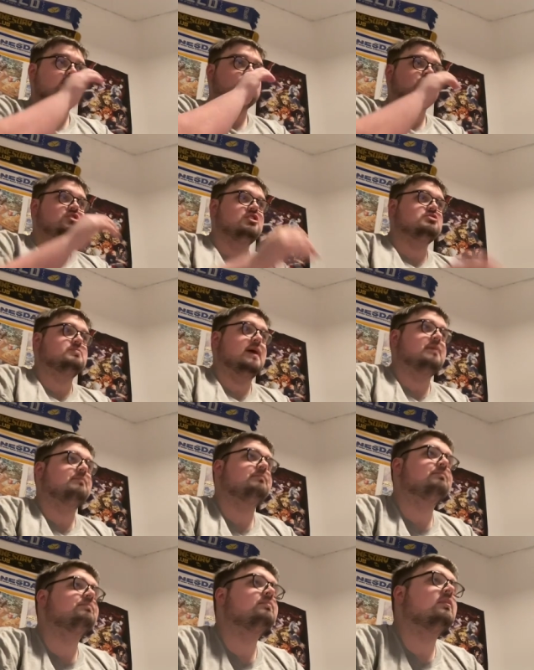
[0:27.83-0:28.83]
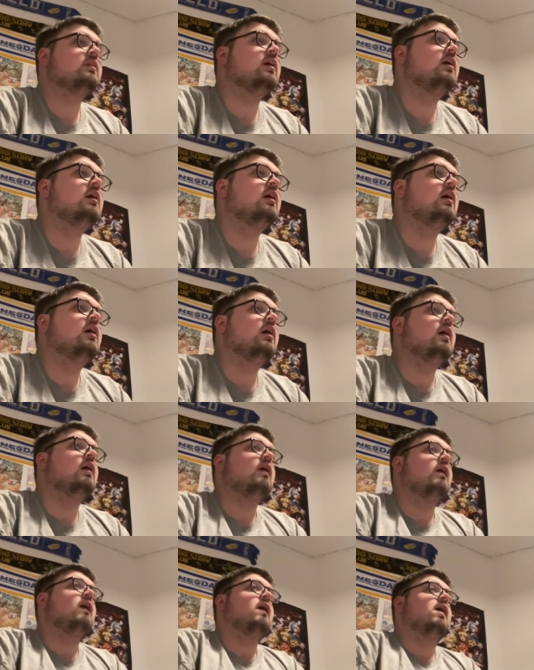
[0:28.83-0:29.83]
excuse me.
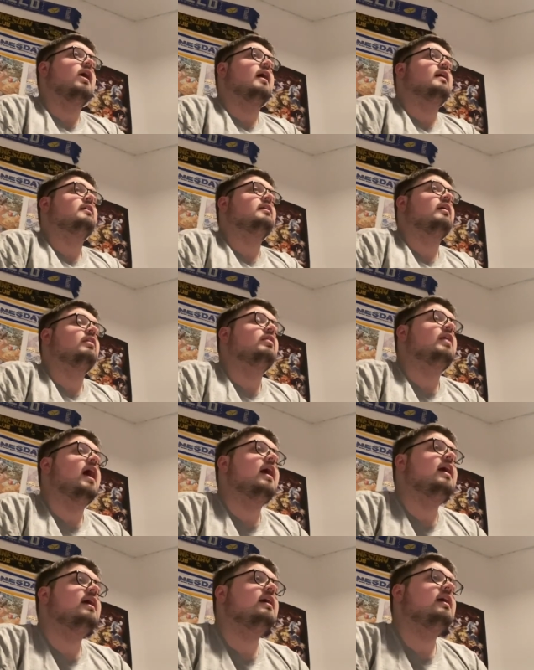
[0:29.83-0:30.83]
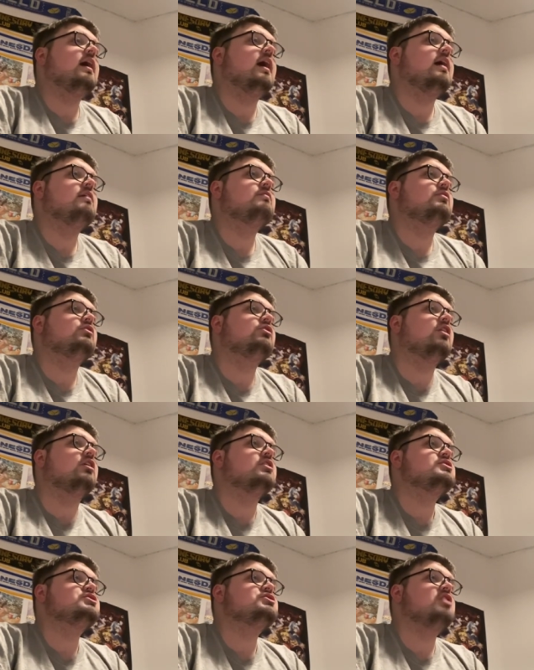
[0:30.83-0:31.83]
And they have done
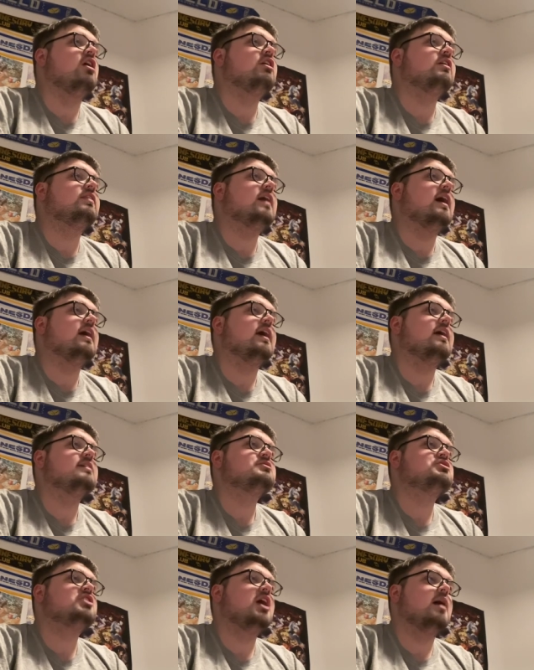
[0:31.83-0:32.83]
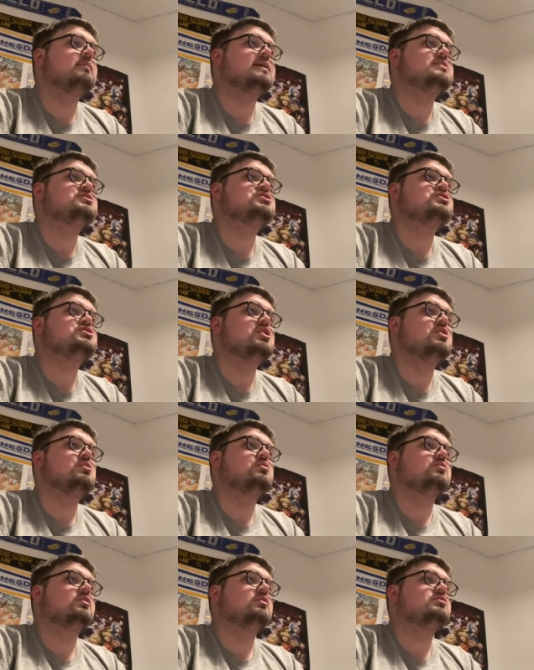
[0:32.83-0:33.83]
a song that is coming
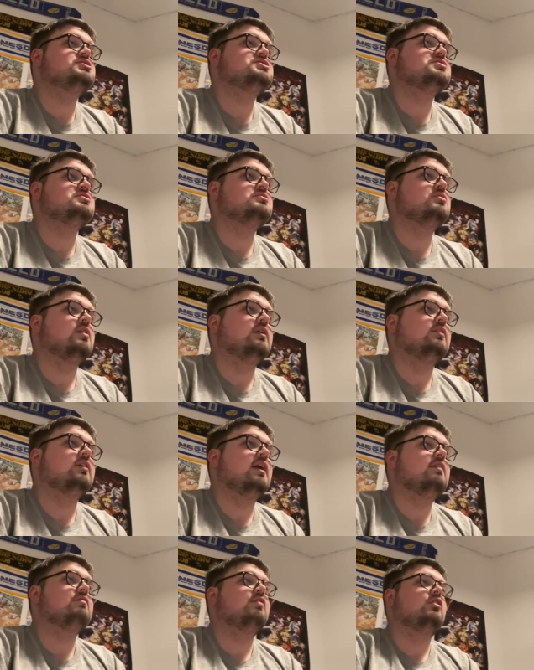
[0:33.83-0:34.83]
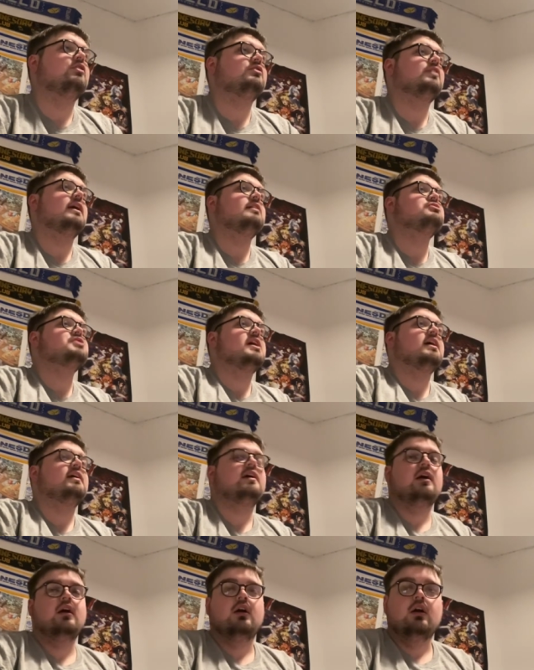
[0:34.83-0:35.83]
soon to D4DJ
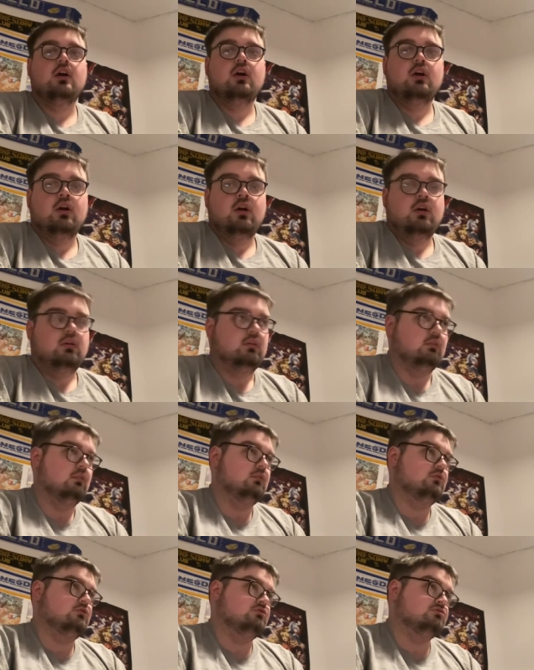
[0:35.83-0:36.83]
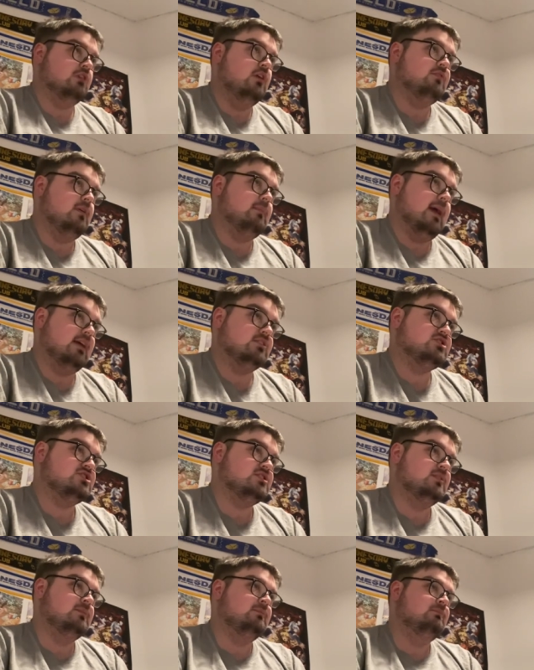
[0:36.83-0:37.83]
Groovy
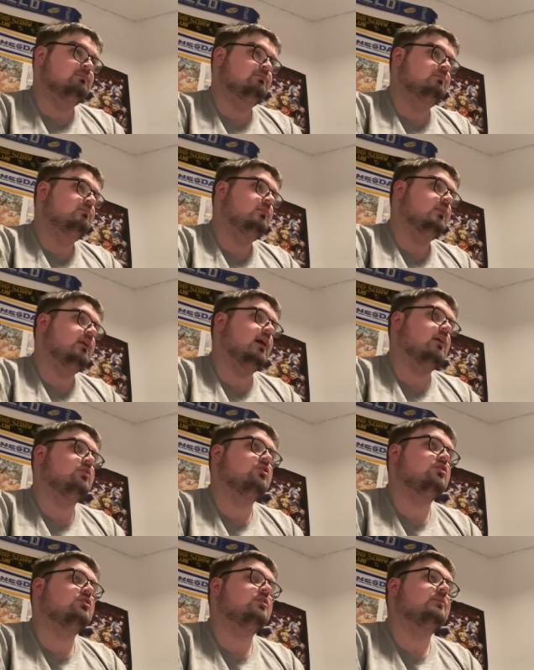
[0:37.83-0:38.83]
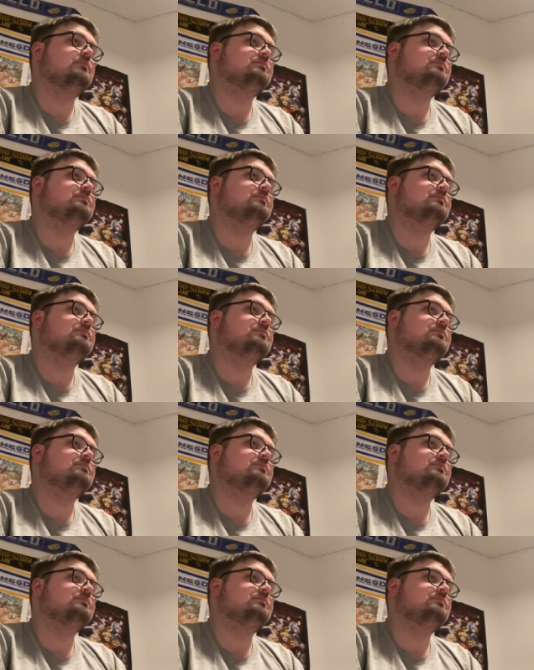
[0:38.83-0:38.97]
Mix. Yes.